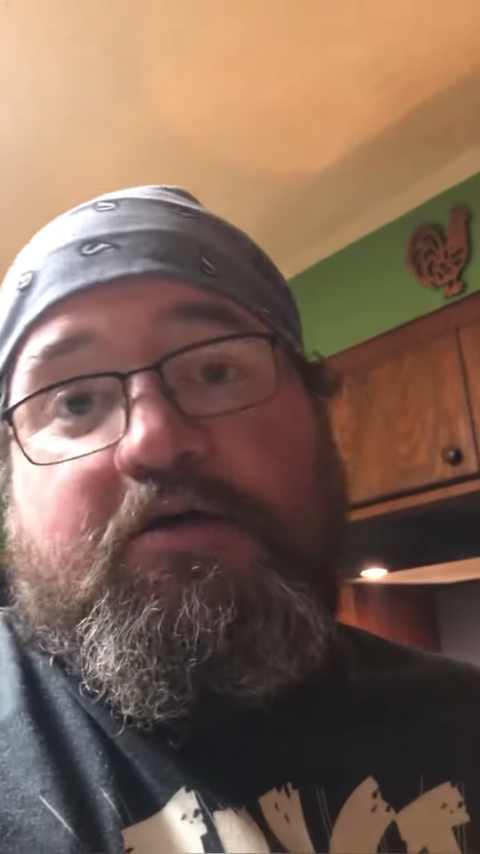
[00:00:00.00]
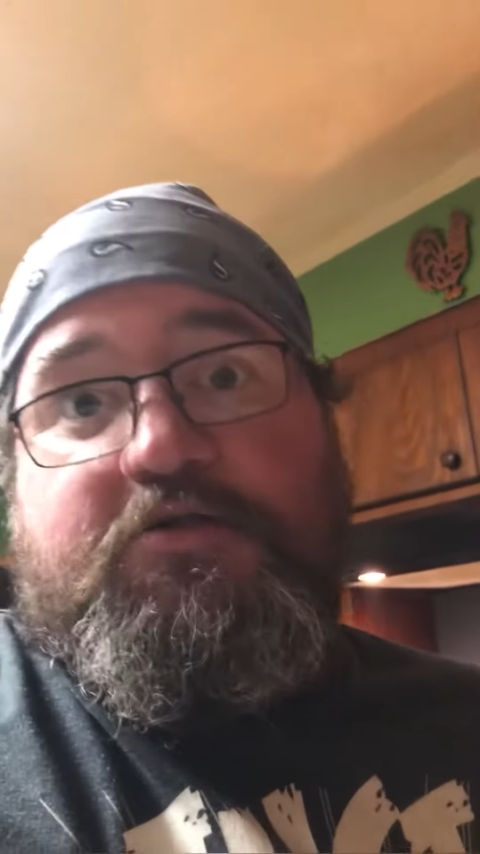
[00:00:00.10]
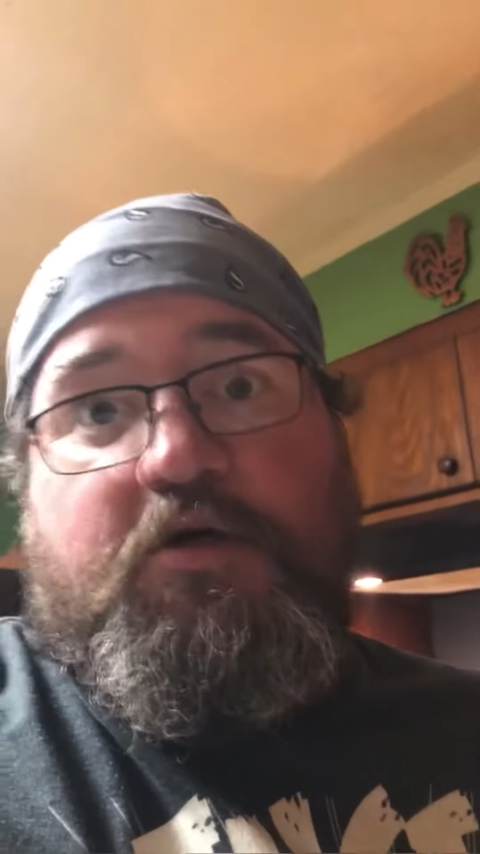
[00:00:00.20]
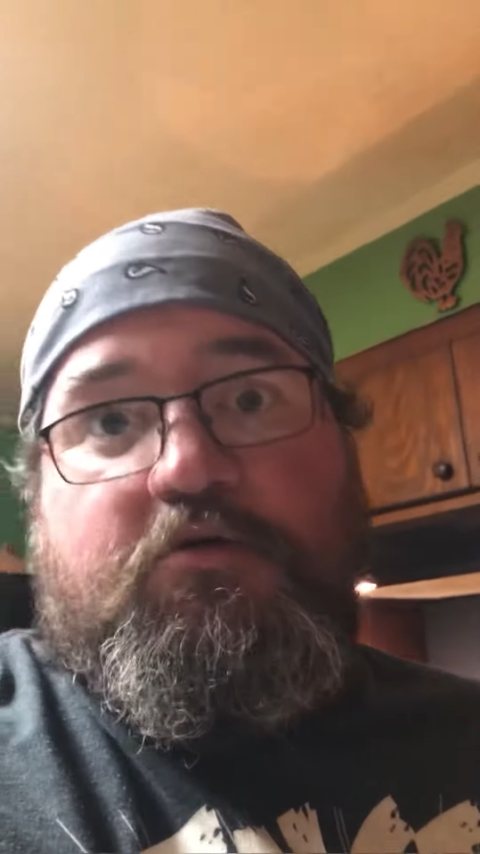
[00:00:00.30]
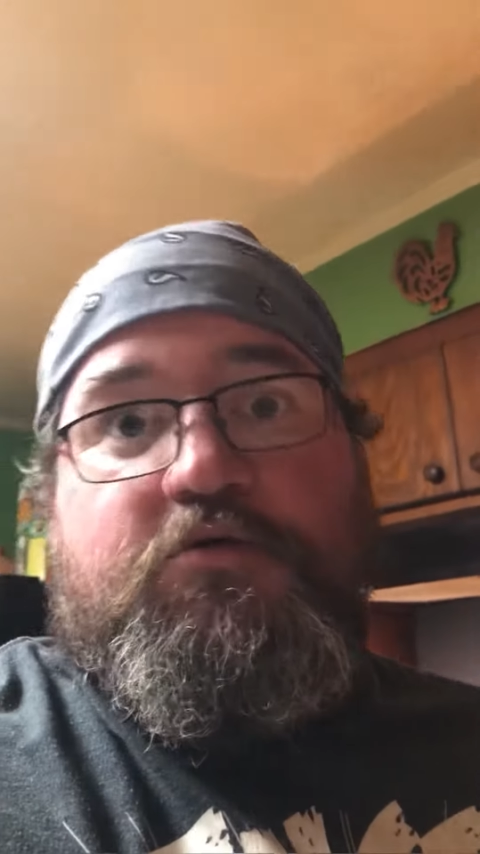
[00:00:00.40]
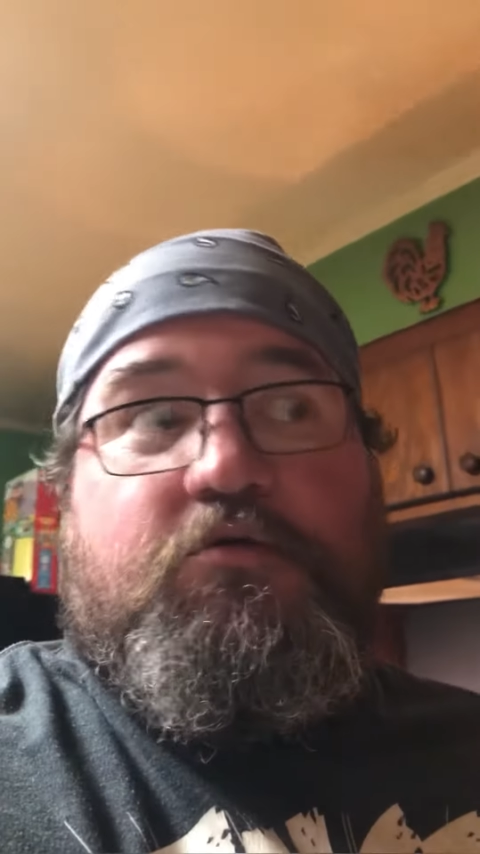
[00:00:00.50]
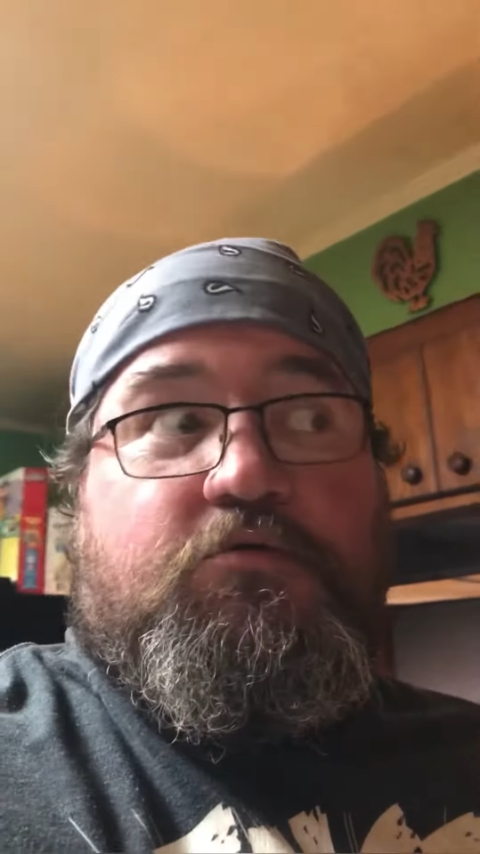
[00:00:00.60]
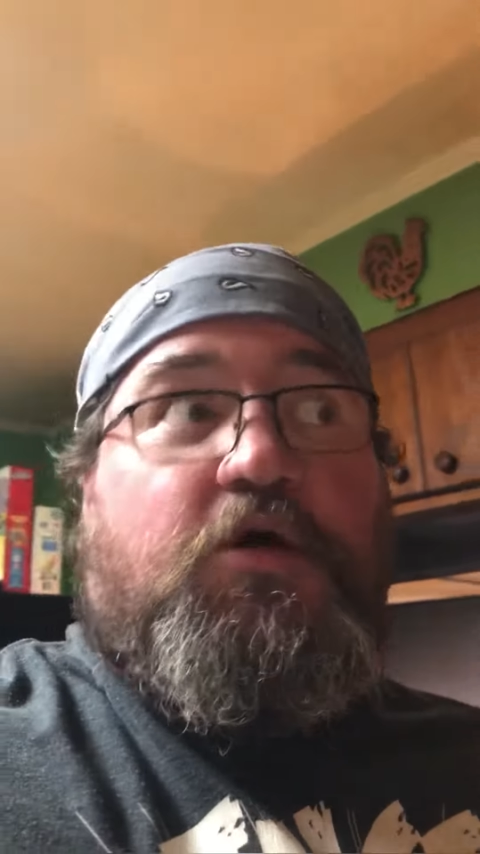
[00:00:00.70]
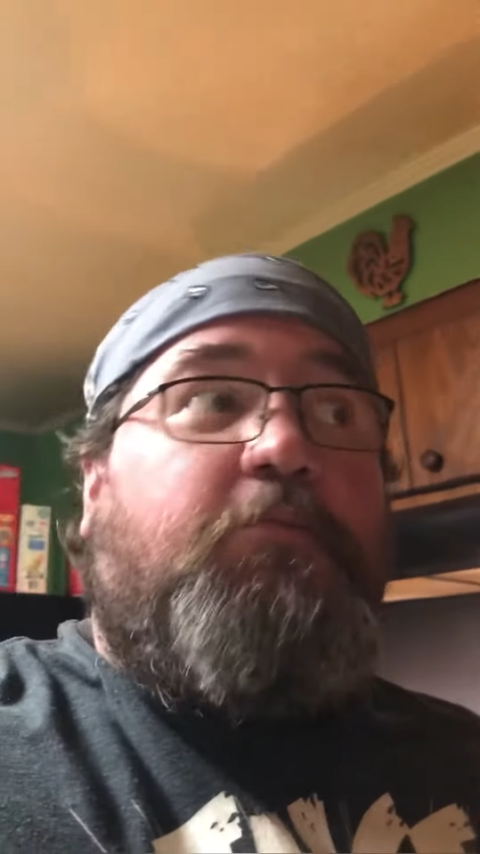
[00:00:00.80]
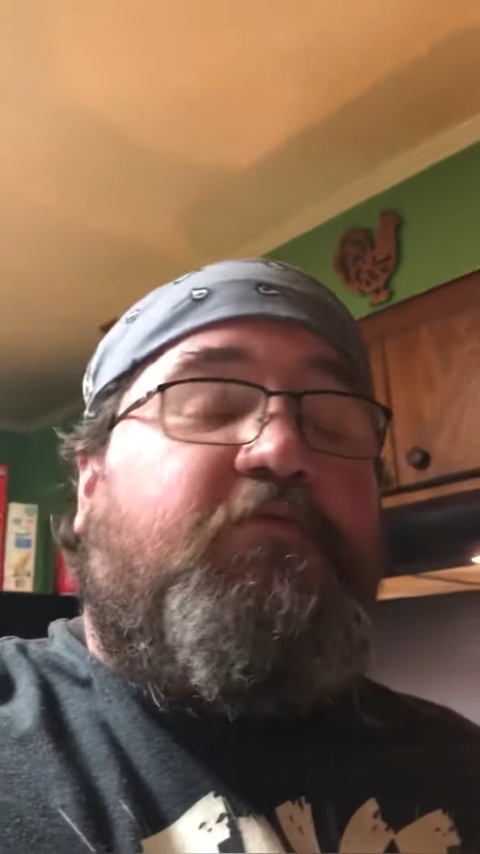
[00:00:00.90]
sauce on
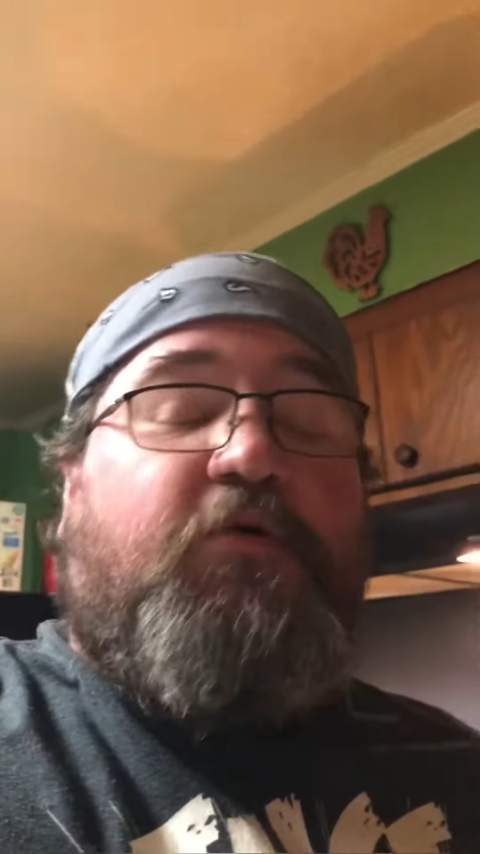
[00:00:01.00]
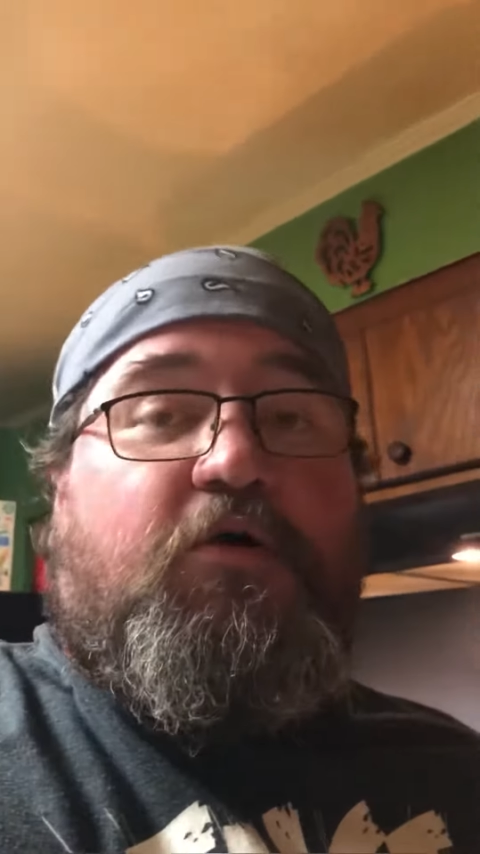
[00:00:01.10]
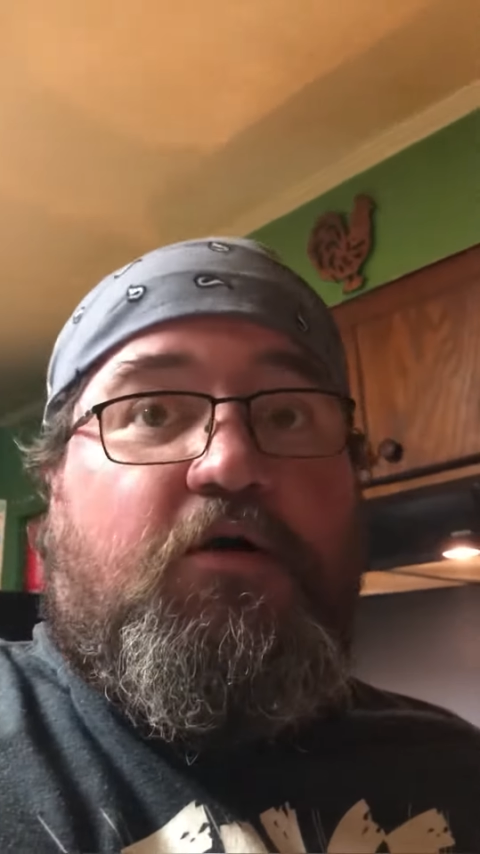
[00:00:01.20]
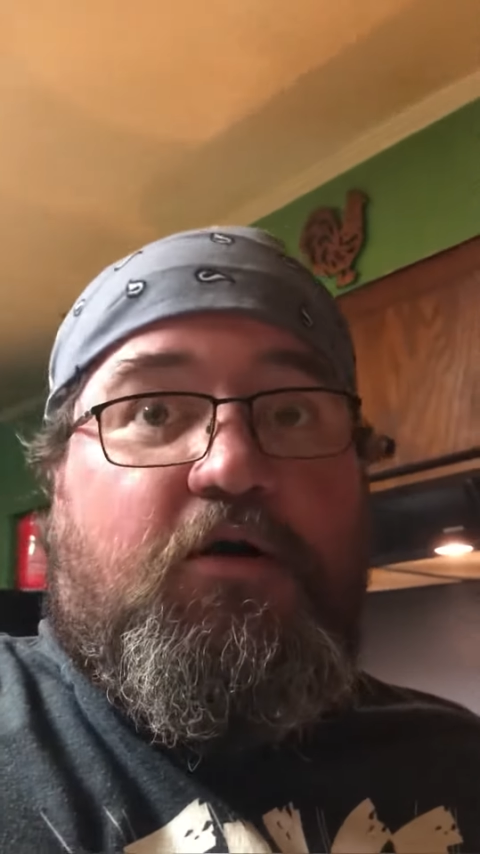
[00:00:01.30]
top of our